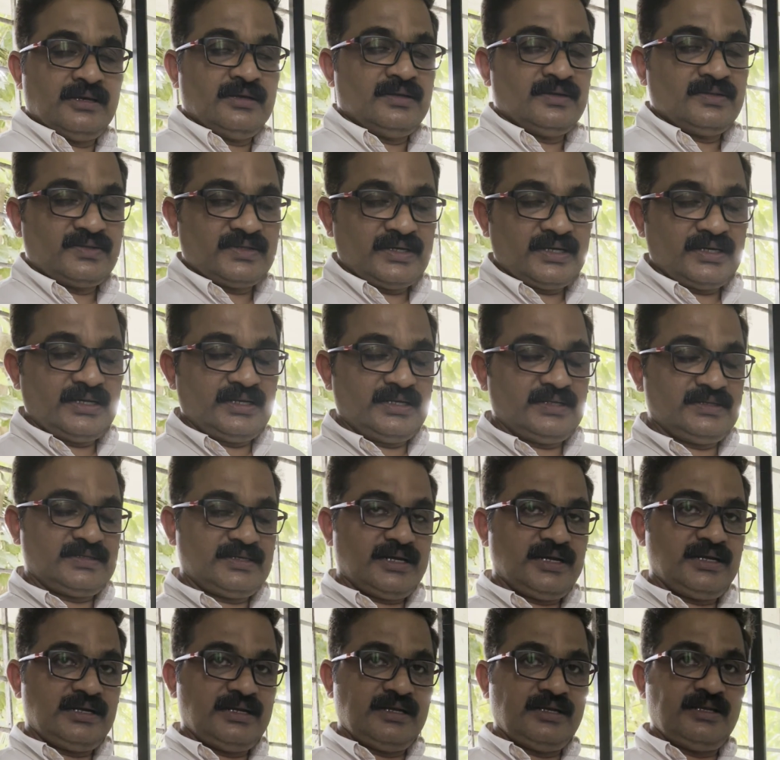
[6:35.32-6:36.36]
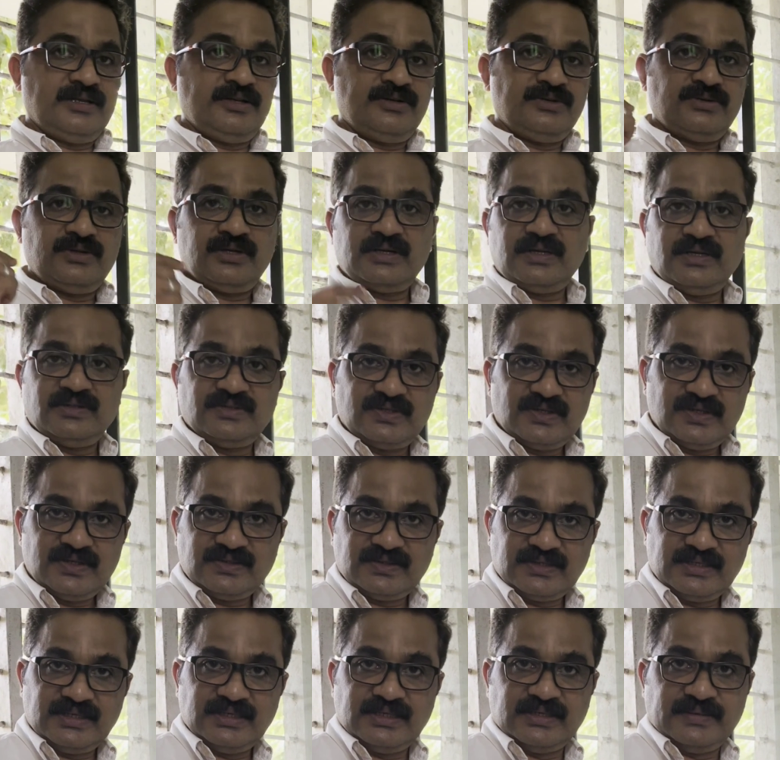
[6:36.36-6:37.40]
said inside into the
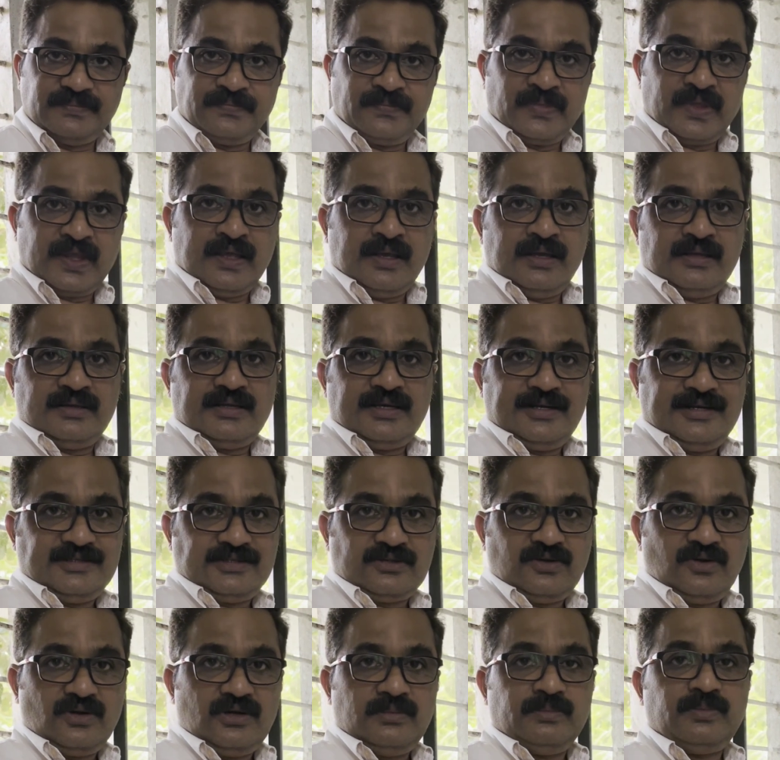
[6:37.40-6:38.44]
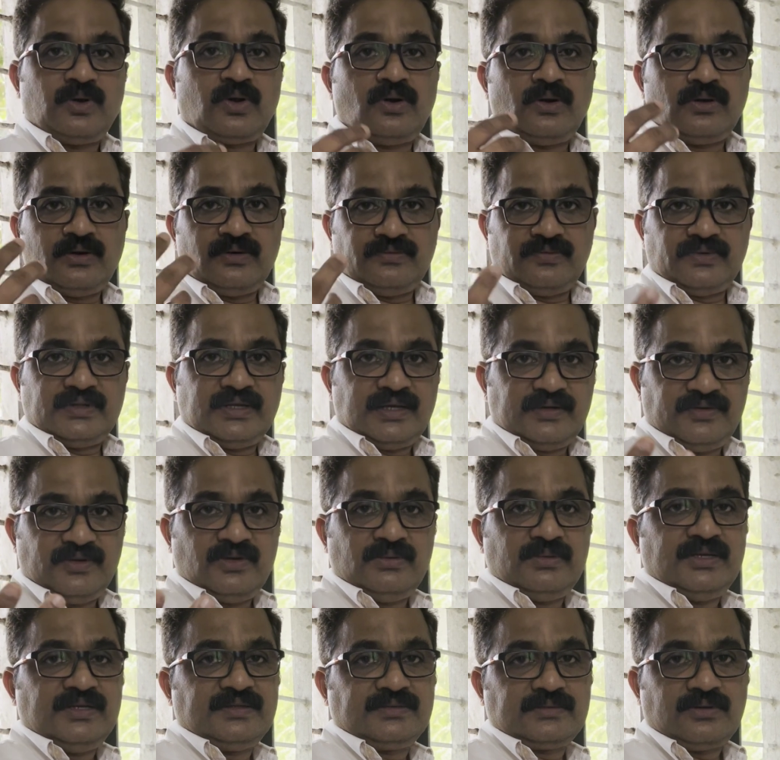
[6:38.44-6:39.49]
listener's ear. That is called bronchophony. That
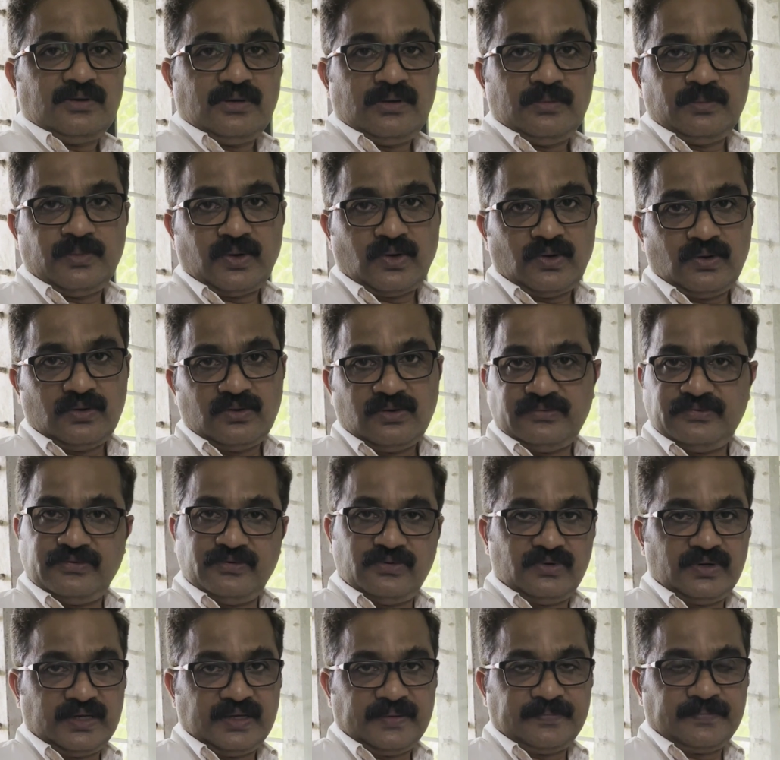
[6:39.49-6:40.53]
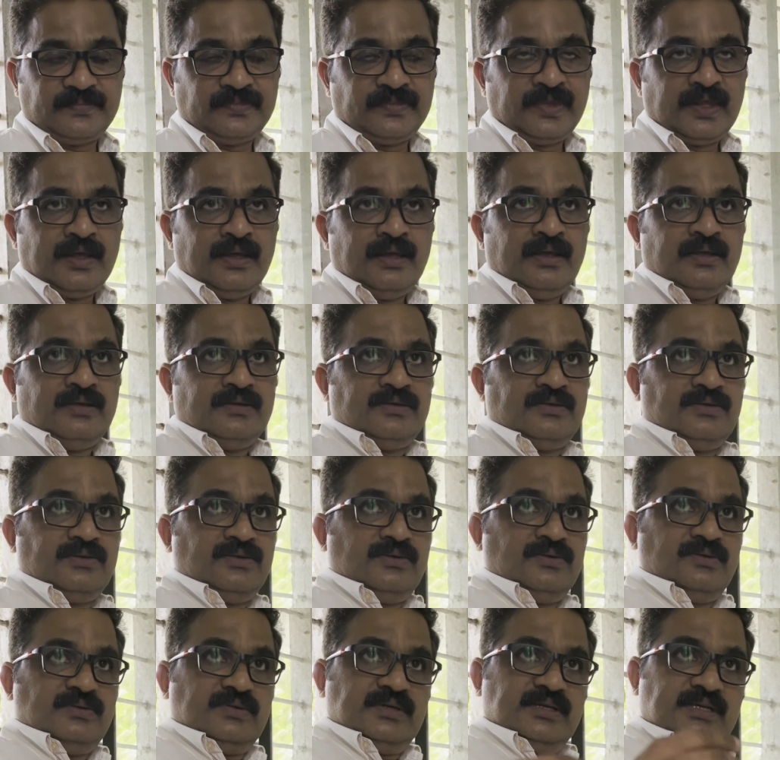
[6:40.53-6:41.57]
phenomenon is called bronchophony.
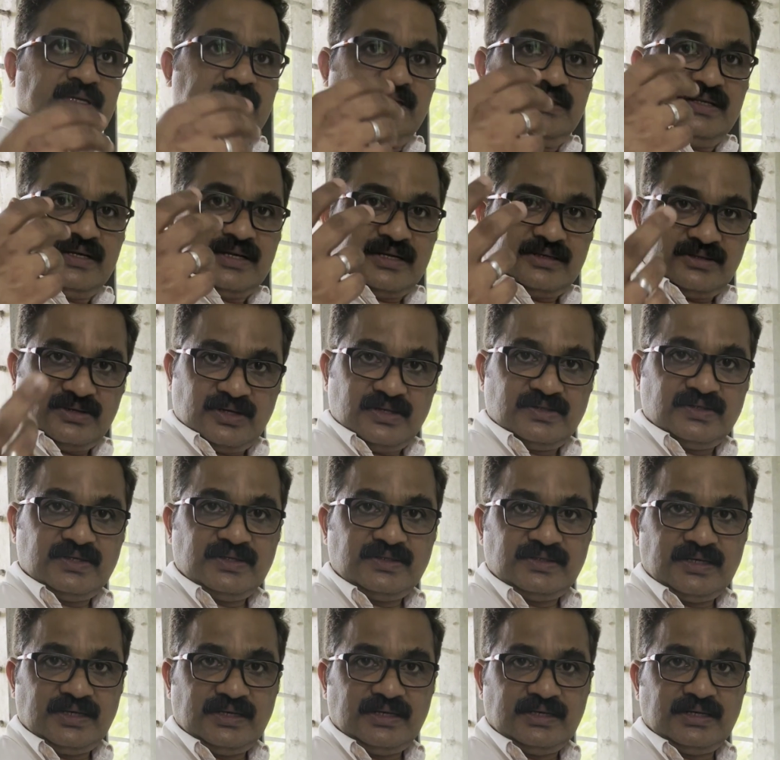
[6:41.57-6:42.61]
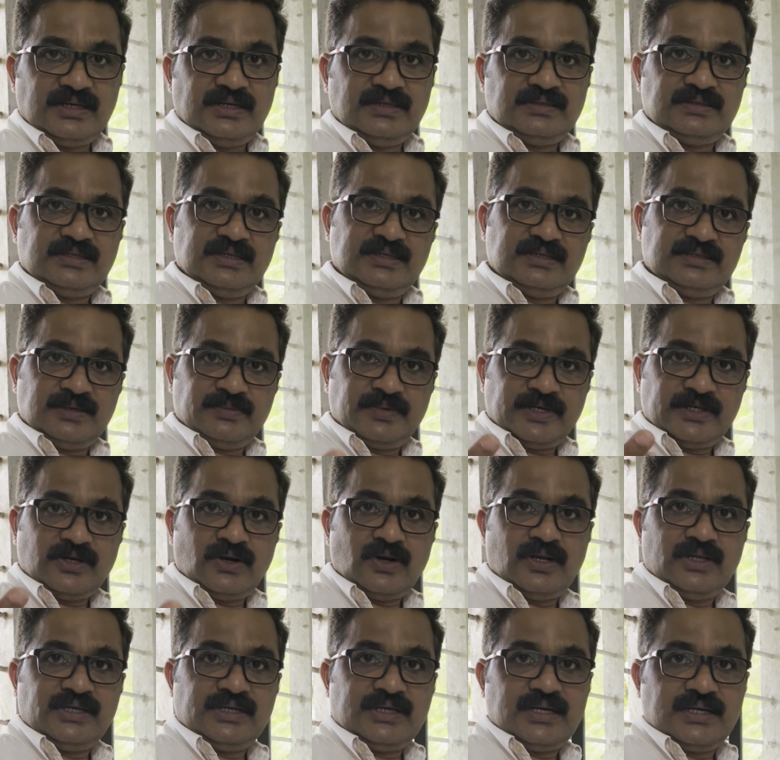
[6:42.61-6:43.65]
So here the resonance is increased. It is a
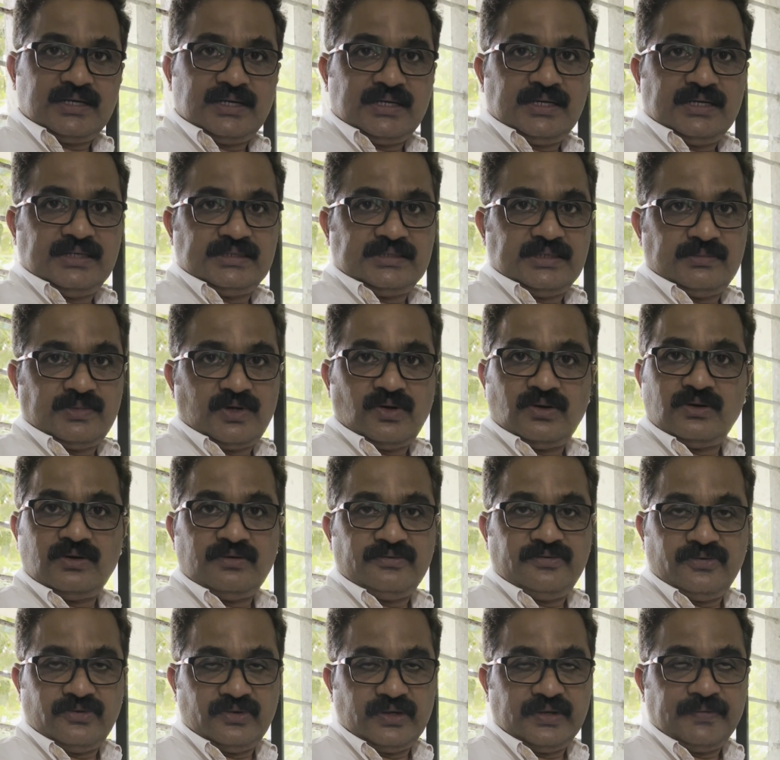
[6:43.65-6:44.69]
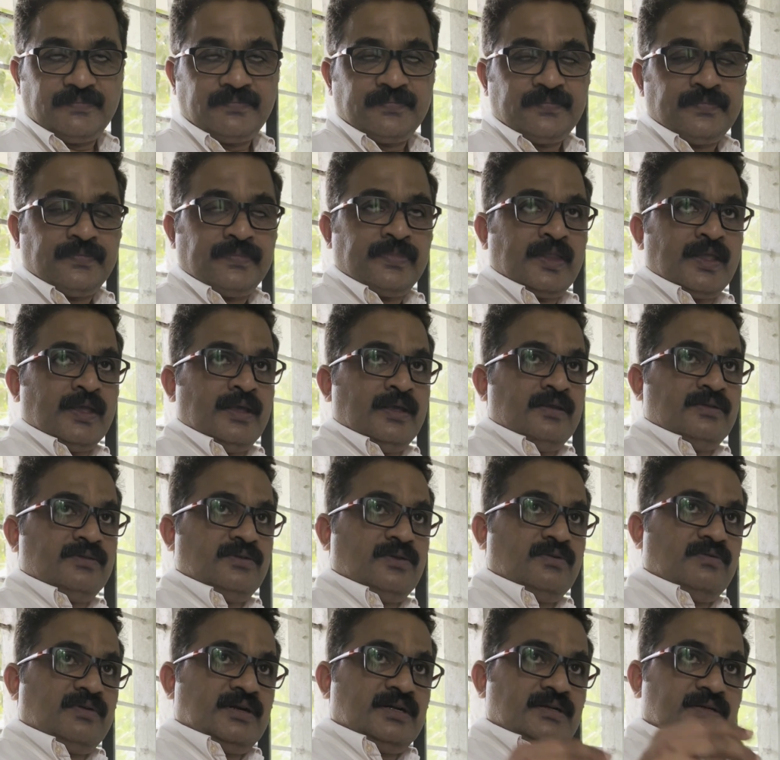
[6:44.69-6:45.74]
pathological condition, bronchophony.
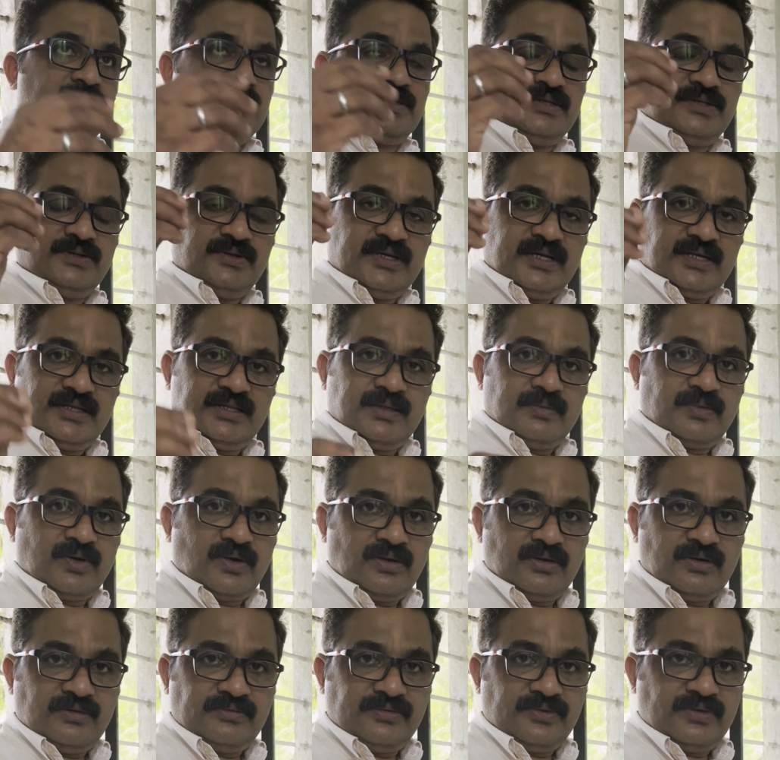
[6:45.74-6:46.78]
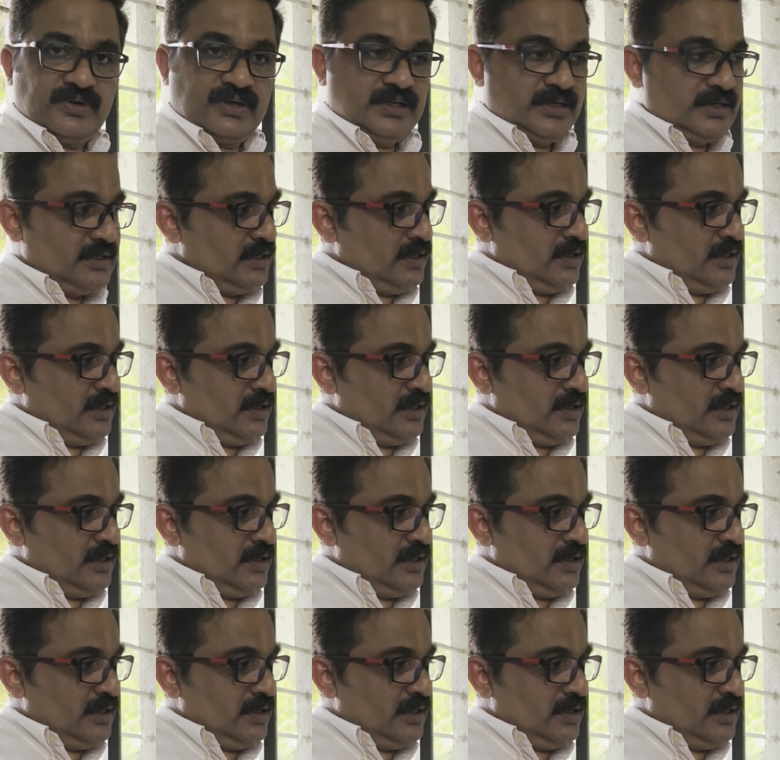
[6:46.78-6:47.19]
So once you get the bronchophony,